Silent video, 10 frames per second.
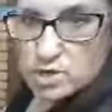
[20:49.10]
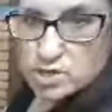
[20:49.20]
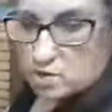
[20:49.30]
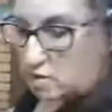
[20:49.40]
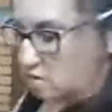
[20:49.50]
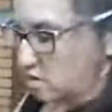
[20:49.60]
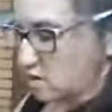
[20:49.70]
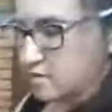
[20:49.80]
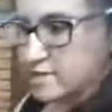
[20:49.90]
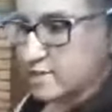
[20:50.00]
much going
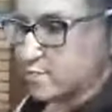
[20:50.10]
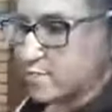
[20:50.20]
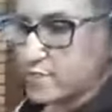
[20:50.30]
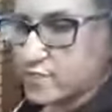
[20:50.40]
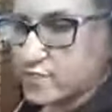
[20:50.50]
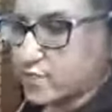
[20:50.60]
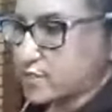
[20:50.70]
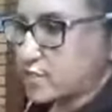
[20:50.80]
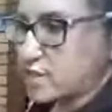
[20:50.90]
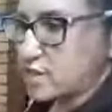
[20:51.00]
on that
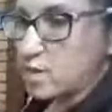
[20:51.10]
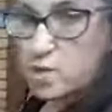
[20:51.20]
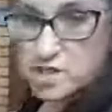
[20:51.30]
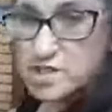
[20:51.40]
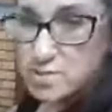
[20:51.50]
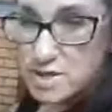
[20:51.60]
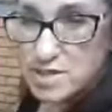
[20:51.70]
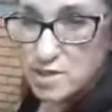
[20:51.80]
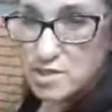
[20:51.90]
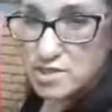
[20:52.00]
I wish
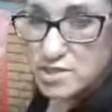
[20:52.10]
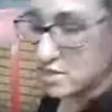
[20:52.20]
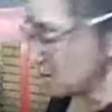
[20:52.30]
sometimes I could just